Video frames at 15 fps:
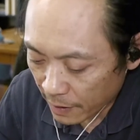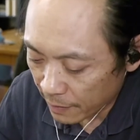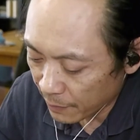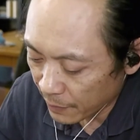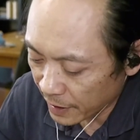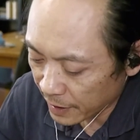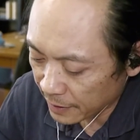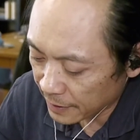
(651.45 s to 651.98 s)

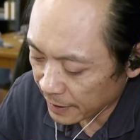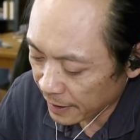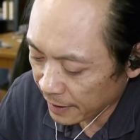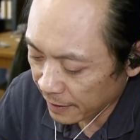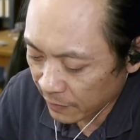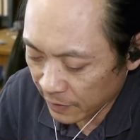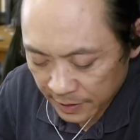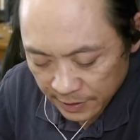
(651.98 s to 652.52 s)
But yeah, I
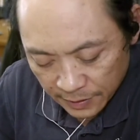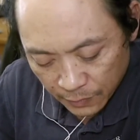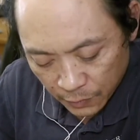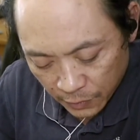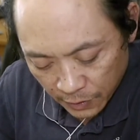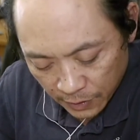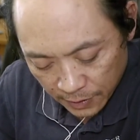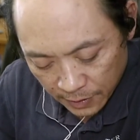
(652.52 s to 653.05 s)
want to do
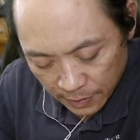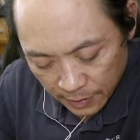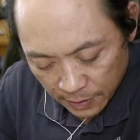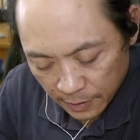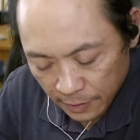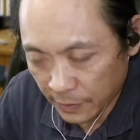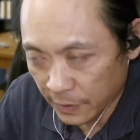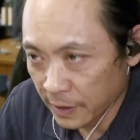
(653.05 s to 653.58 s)
more
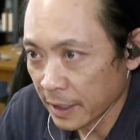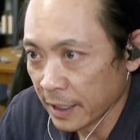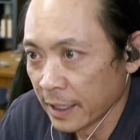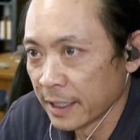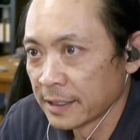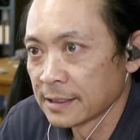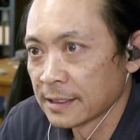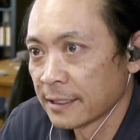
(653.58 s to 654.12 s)

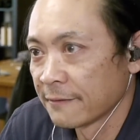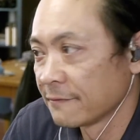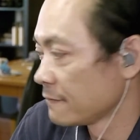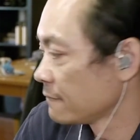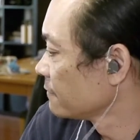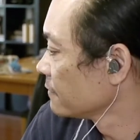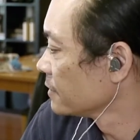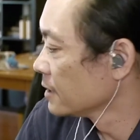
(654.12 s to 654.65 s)
ukulele stuff.